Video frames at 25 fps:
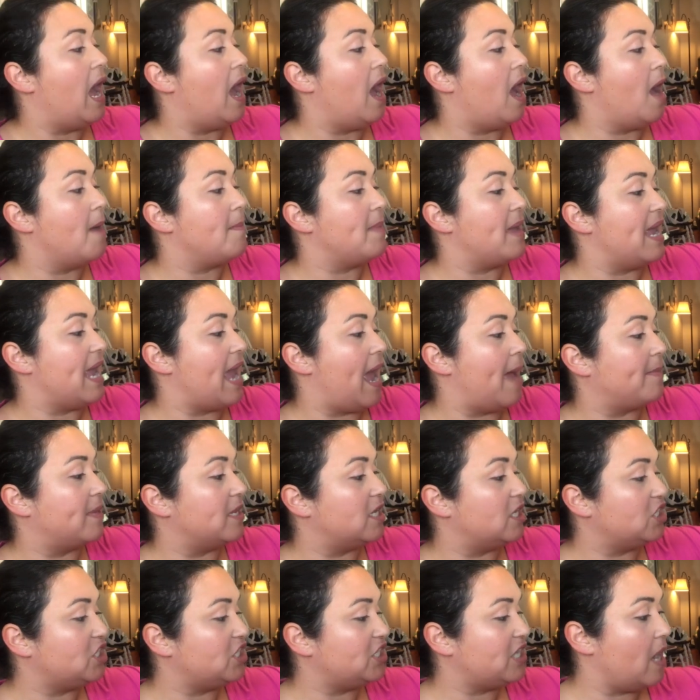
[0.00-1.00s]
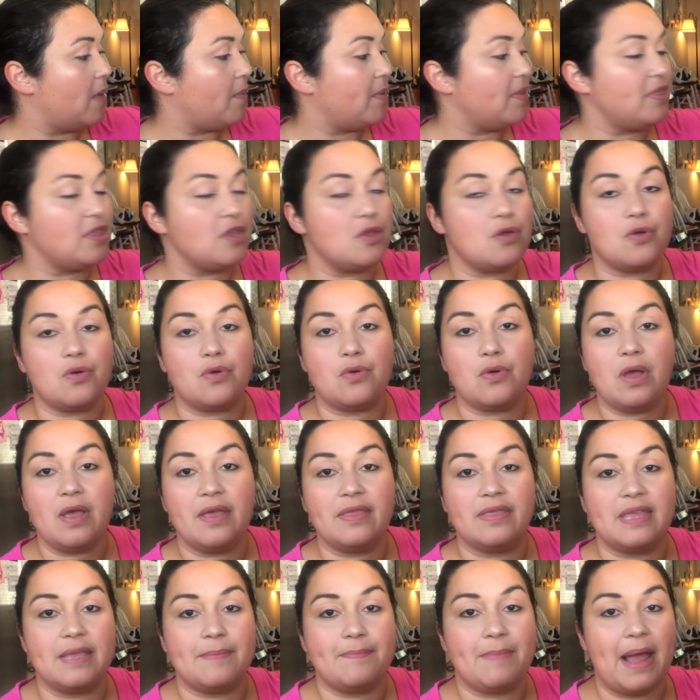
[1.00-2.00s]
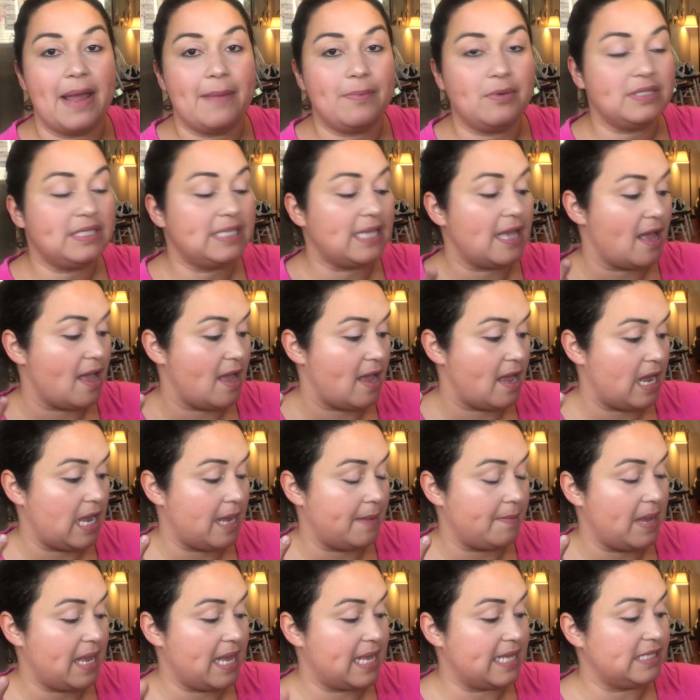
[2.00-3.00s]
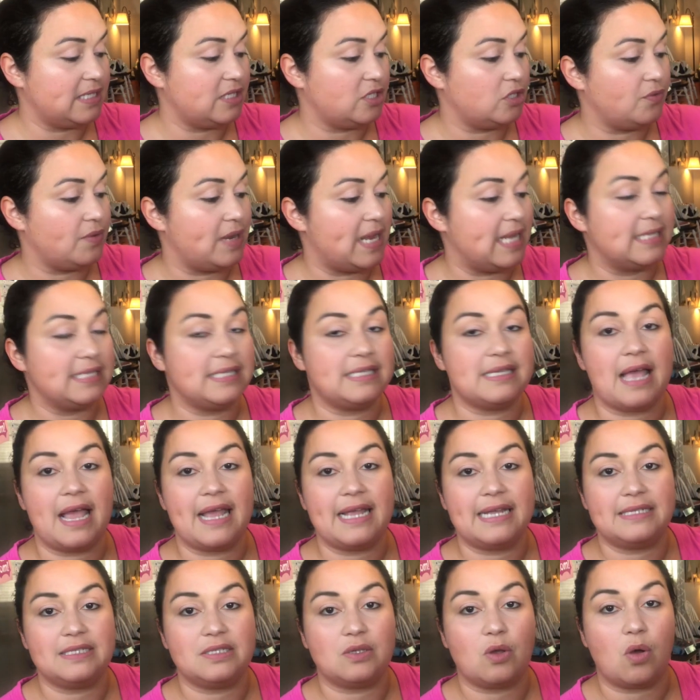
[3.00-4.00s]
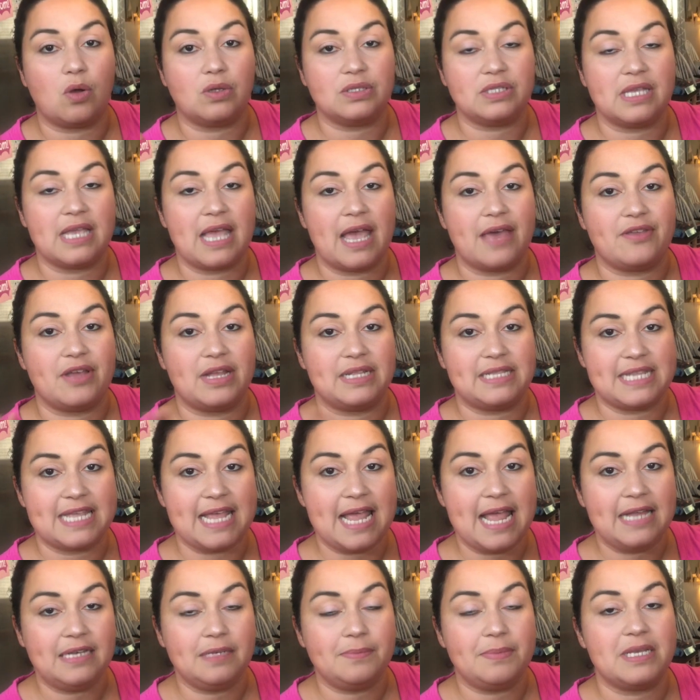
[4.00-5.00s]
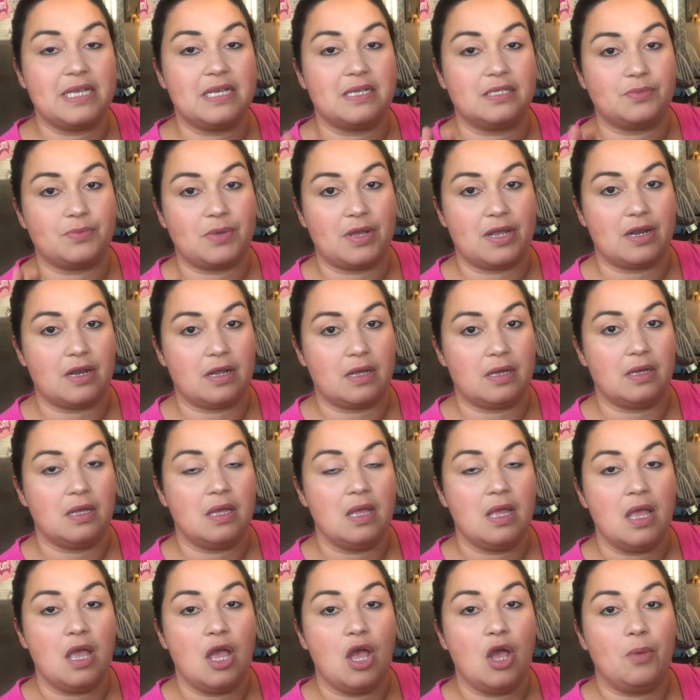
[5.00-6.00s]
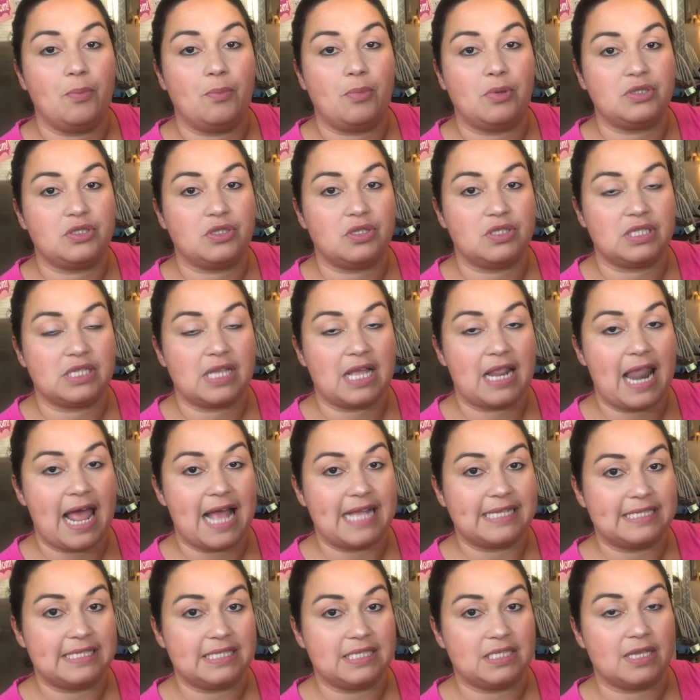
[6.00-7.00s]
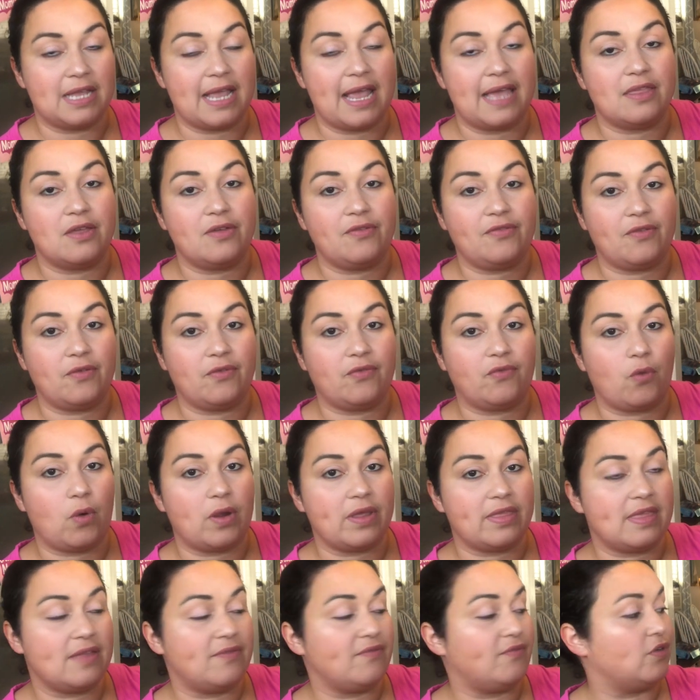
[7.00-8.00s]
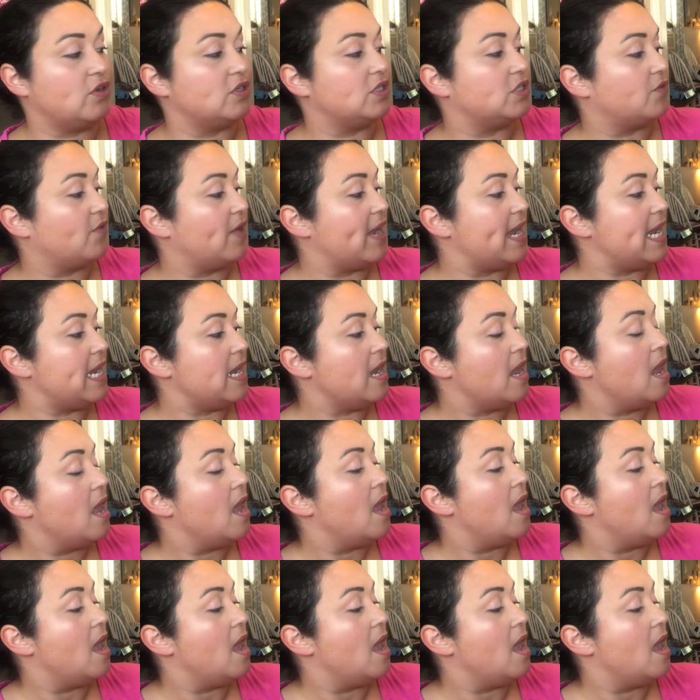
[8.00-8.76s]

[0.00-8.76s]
Um, I'm gonna share with you the Bible time, history, and science all together at the end because we're gonna put those classes together for fourth and first grade.